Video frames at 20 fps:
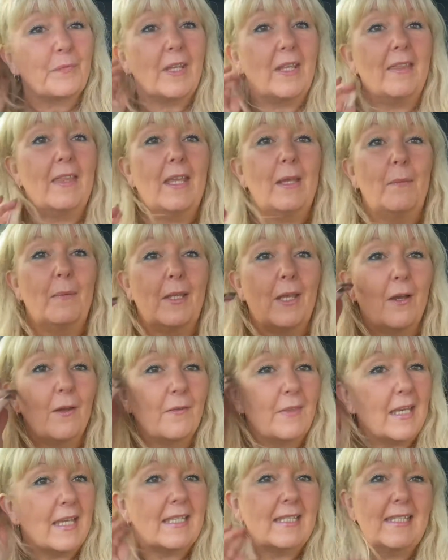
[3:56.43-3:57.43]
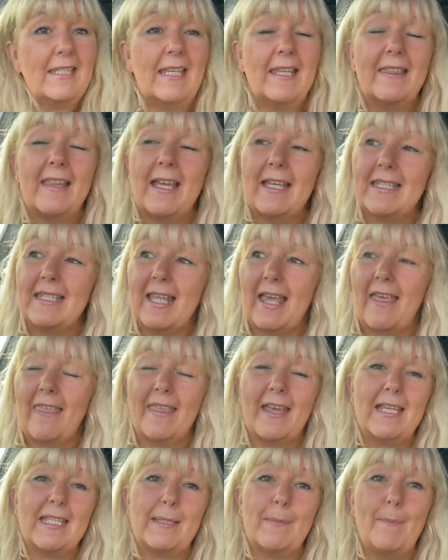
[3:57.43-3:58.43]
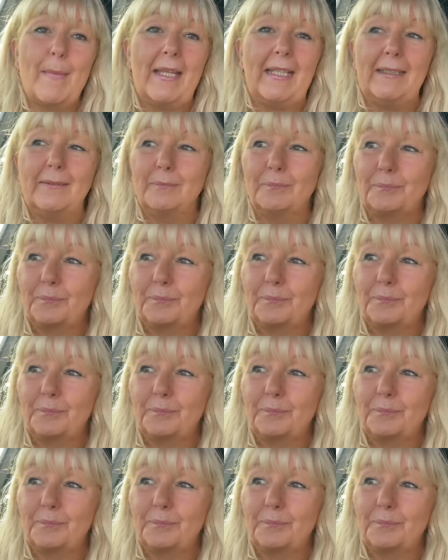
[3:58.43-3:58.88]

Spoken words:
That's it. That's me.